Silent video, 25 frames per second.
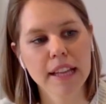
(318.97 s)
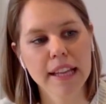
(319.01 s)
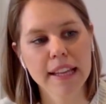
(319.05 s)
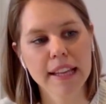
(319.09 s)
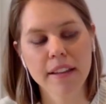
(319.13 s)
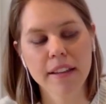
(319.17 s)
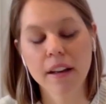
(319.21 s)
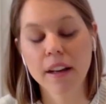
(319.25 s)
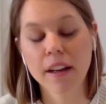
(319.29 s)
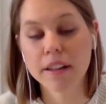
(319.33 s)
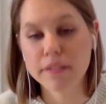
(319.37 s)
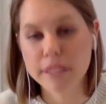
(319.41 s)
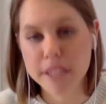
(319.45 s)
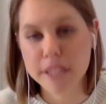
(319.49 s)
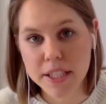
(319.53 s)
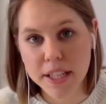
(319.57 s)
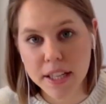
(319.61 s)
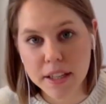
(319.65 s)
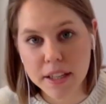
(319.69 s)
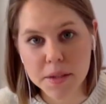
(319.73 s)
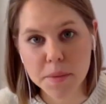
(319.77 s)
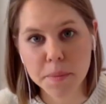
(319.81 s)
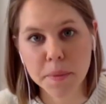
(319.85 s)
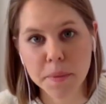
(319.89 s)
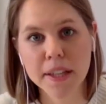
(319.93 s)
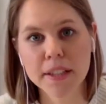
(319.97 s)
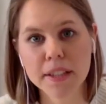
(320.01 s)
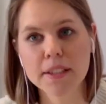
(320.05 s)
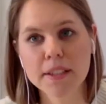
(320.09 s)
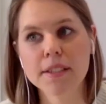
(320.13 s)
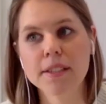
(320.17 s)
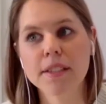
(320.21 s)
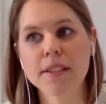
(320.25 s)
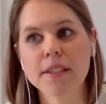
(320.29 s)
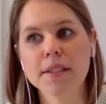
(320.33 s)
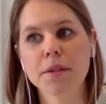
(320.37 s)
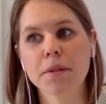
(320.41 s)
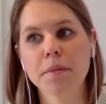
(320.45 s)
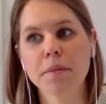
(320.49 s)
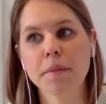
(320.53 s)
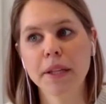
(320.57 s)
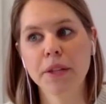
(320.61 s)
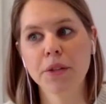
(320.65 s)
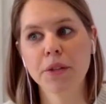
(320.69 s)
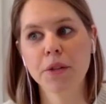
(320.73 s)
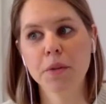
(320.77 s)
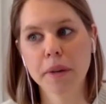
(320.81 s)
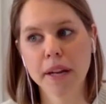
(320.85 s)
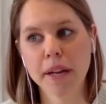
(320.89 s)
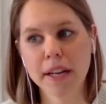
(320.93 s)
either I reach out to practices or meet
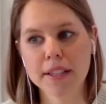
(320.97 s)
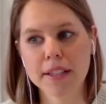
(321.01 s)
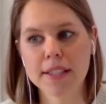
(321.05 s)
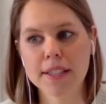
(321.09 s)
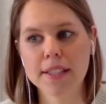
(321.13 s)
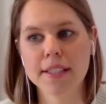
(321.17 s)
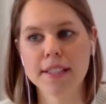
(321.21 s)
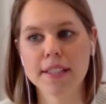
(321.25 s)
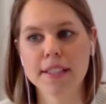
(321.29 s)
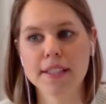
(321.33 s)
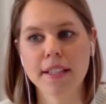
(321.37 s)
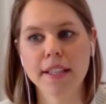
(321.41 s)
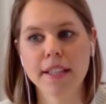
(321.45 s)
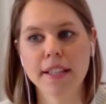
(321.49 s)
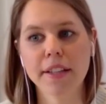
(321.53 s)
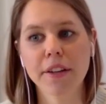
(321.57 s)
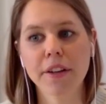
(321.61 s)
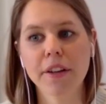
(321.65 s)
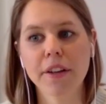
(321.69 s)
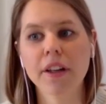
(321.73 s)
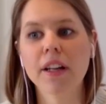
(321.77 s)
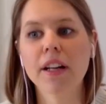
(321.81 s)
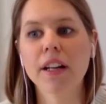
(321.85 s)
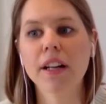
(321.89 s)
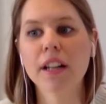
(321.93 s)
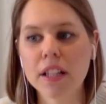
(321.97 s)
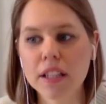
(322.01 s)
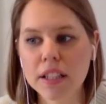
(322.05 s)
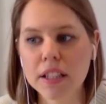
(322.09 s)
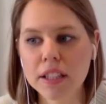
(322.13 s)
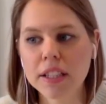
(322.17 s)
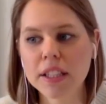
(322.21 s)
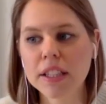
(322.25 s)
new practices, they go, "Oh,